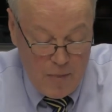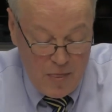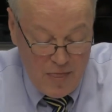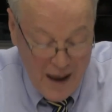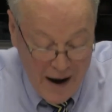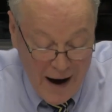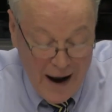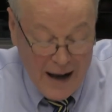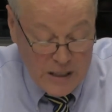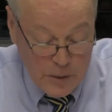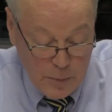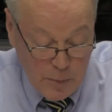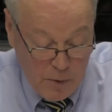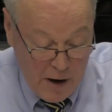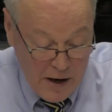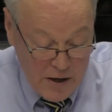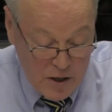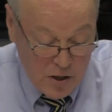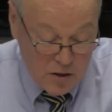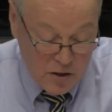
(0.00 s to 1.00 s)
Their
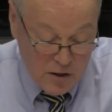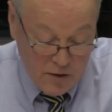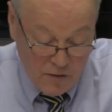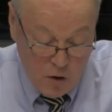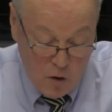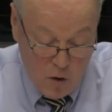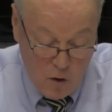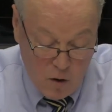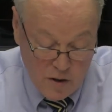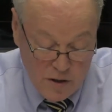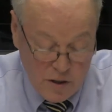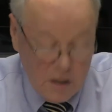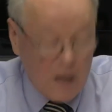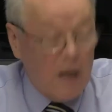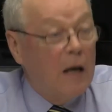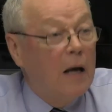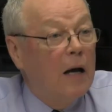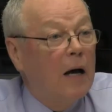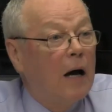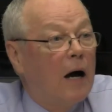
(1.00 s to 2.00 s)
aspirations, of course,
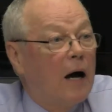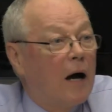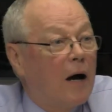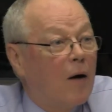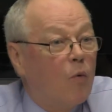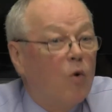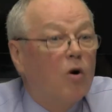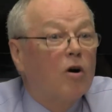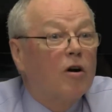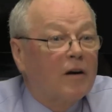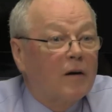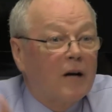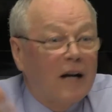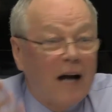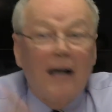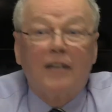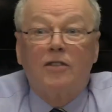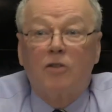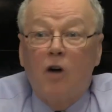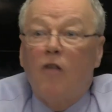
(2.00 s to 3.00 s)
were
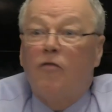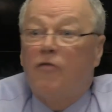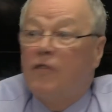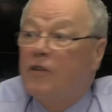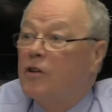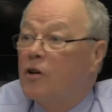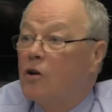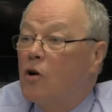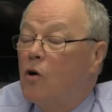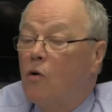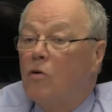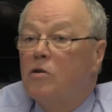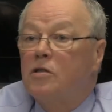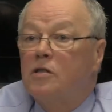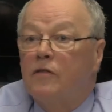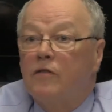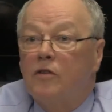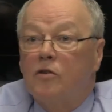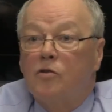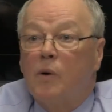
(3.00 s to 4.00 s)
cut off in the course
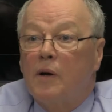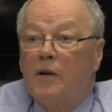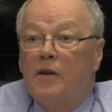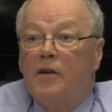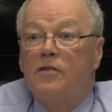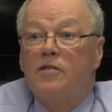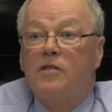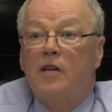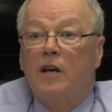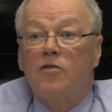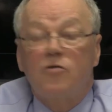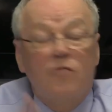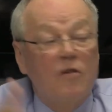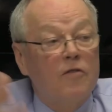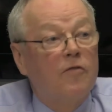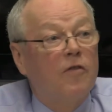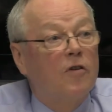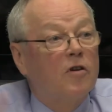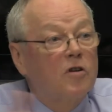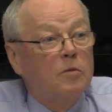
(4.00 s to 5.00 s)
of the 20th century,
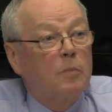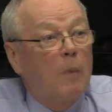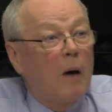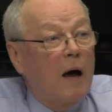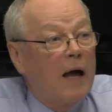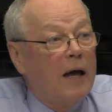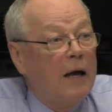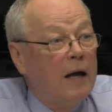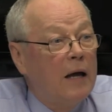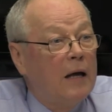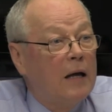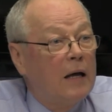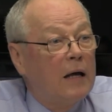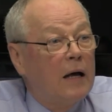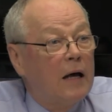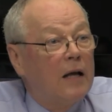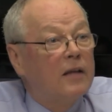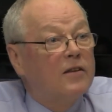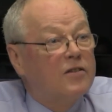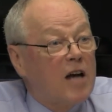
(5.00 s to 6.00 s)
first by
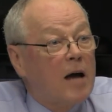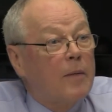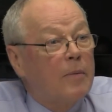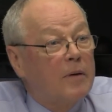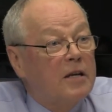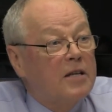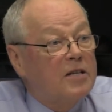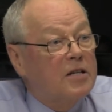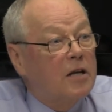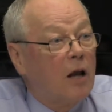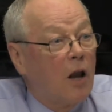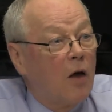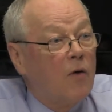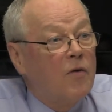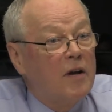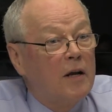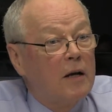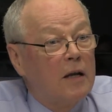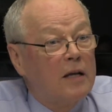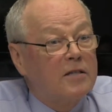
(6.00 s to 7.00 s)
Japanese
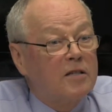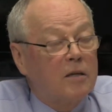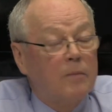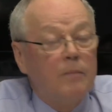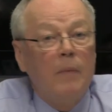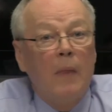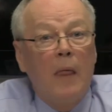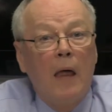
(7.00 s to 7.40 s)
colonialism.